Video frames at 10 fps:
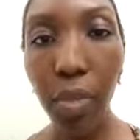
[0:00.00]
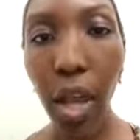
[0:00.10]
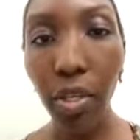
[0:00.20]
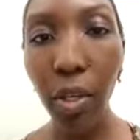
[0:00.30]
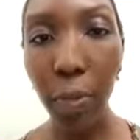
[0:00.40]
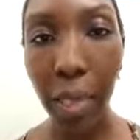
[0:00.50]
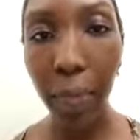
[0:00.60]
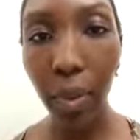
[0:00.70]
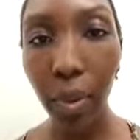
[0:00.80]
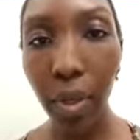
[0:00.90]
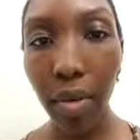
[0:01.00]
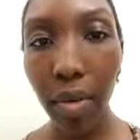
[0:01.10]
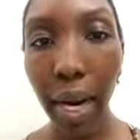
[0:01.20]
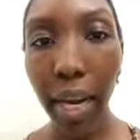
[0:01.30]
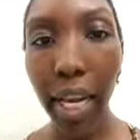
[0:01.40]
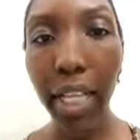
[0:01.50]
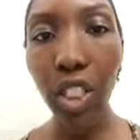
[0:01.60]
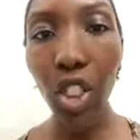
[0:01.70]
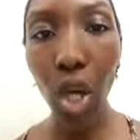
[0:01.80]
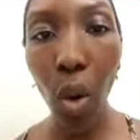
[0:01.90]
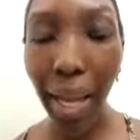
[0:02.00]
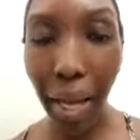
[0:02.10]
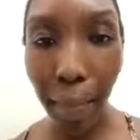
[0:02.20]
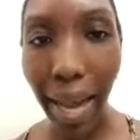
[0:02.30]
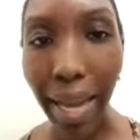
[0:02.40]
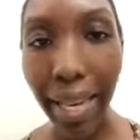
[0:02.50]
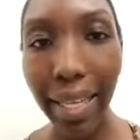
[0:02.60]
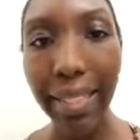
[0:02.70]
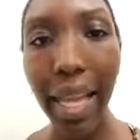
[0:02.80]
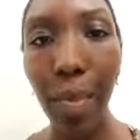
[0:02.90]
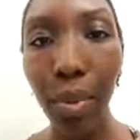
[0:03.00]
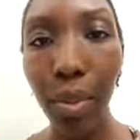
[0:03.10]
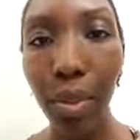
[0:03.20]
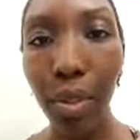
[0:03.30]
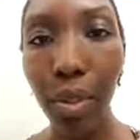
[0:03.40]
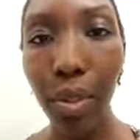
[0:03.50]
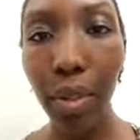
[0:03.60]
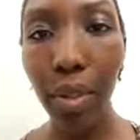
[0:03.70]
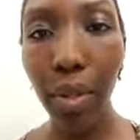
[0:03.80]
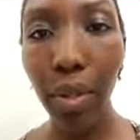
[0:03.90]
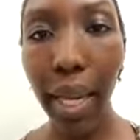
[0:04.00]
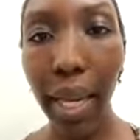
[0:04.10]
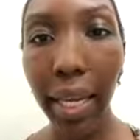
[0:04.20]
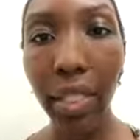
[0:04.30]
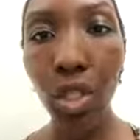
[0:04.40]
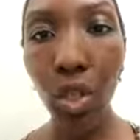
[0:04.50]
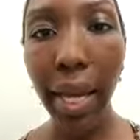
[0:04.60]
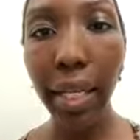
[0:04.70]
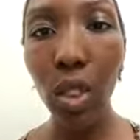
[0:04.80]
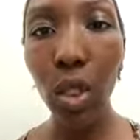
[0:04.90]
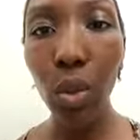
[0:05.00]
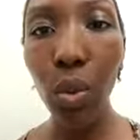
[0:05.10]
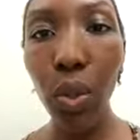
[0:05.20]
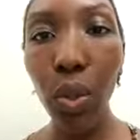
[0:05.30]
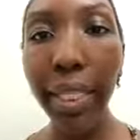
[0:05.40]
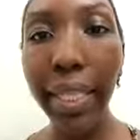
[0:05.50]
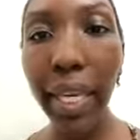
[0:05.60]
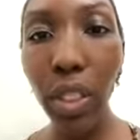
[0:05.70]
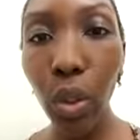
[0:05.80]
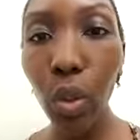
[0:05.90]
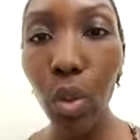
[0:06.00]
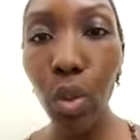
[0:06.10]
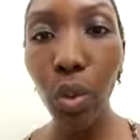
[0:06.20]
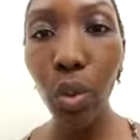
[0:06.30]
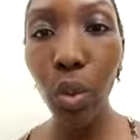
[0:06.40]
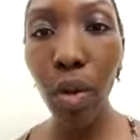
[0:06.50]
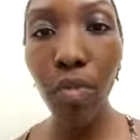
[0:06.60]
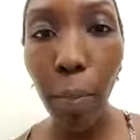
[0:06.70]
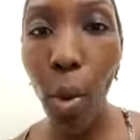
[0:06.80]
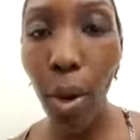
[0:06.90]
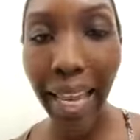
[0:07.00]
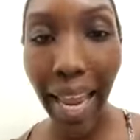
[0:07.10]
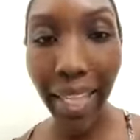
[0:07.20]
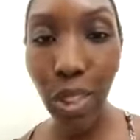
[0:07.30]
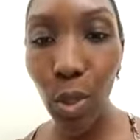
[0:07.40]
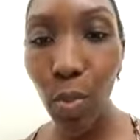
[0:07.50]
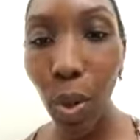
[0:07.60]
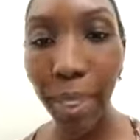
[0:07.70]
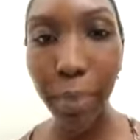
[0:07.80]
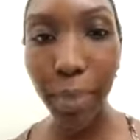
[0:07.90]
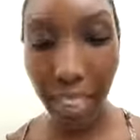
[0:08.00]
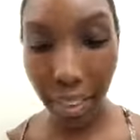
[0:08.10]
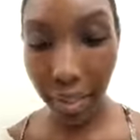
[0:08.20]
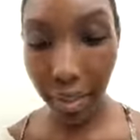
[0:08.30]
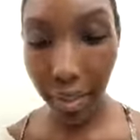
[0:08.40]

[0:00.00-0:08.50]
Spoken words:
other people, right? Is showing by example. Is trying to get you from point A to point B.